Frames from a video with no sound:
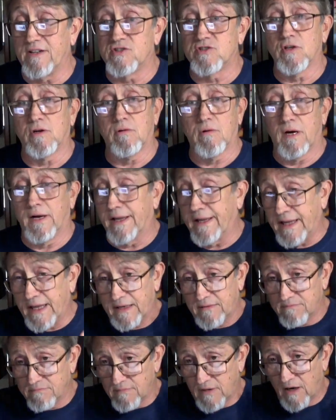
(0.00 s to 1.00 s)
So
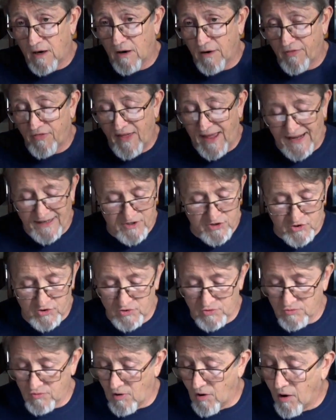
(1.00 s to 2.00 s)
again, our thanks
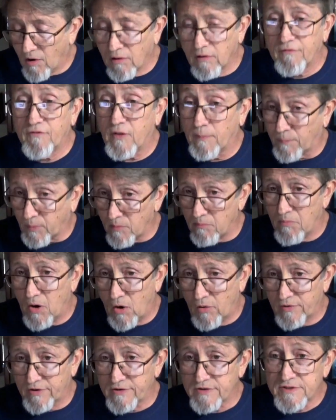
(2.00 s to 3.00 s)
to all of the
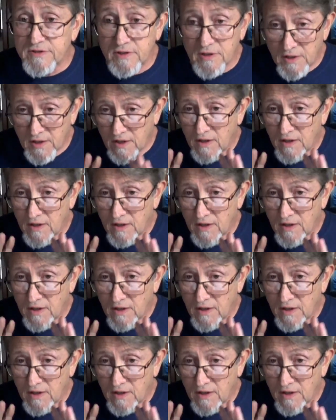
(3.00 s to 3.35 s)
promoters,